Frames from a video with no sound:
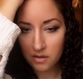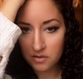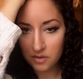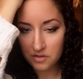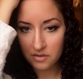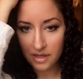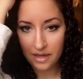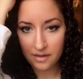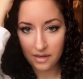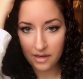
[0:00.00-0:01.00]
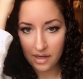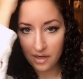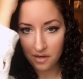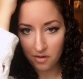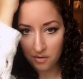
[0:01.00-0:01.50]
So I do that, and then I kind
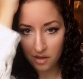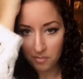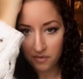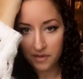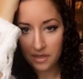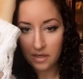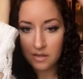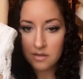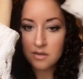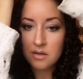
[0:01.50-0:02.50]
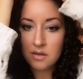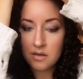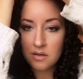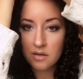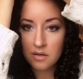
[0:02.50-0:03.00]
of come over here,
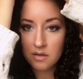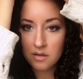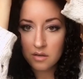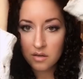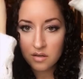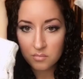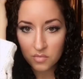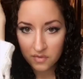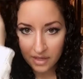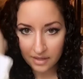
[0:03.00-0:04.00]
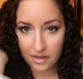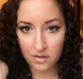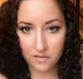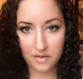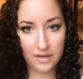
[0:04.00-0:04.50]
move that hair
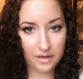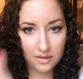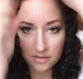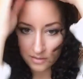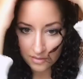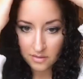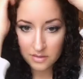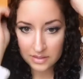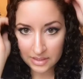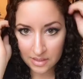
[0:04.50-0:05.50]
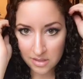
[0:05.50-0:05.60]
over there, see?